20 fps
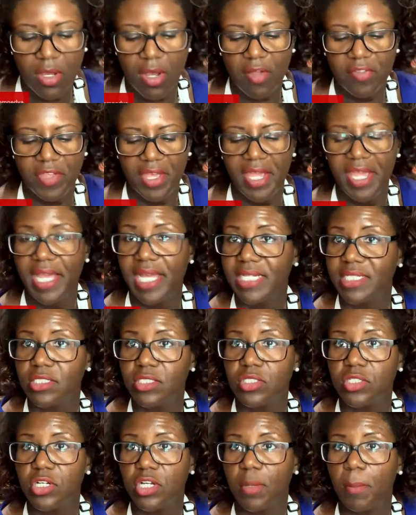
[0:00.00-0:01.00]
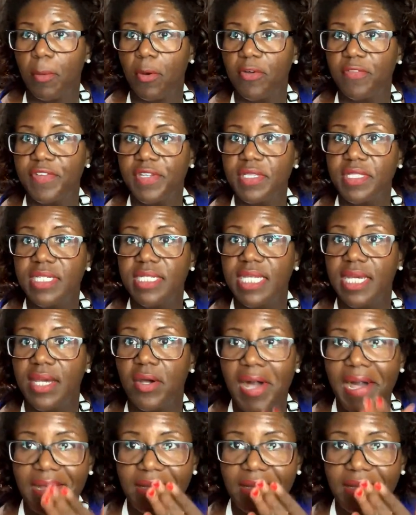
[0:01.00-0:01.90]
Y'all, the egg is cooked perfectly. Now,